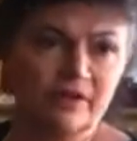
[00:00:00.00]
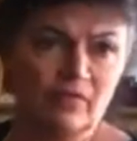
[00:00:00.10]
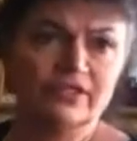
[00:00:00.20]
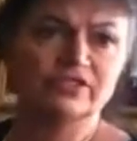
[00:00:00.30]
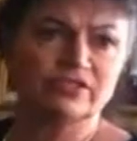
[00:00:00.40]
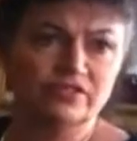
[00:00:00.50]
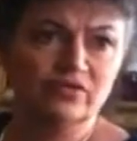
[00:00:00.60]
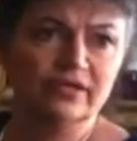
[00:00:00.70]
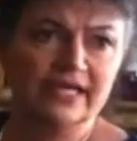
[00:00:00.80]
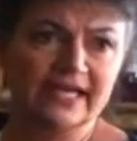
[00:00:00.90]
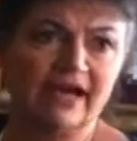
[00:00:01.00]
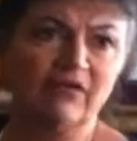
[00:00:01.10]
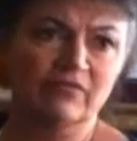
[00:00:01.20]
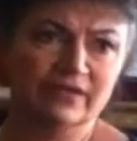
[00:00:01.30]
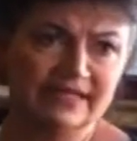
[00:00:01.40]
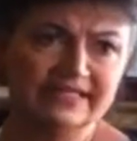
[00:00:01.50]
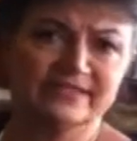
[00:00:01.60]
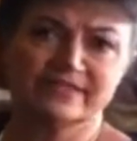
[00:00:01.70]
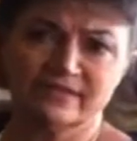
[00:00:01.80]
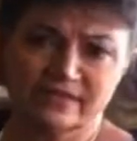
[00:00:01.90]
about what you're doing and how it
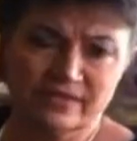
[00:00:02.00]
relates to